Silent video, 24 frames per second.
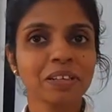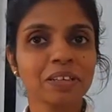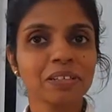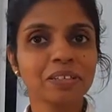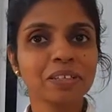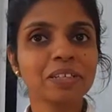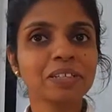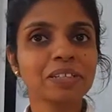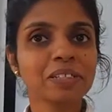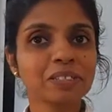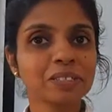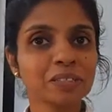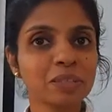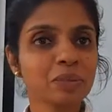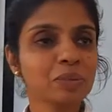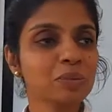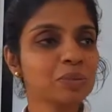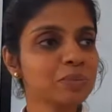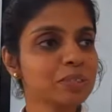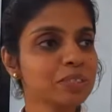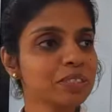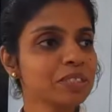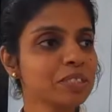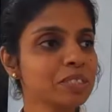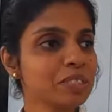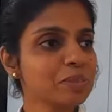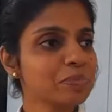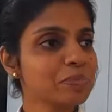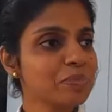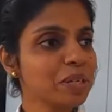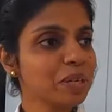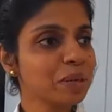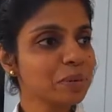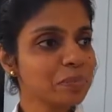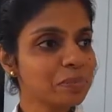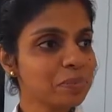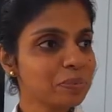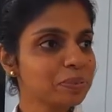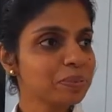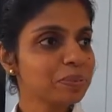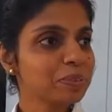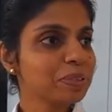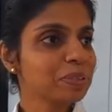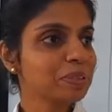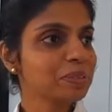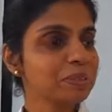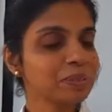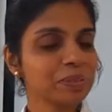And that is how we teamed up,
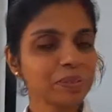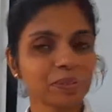and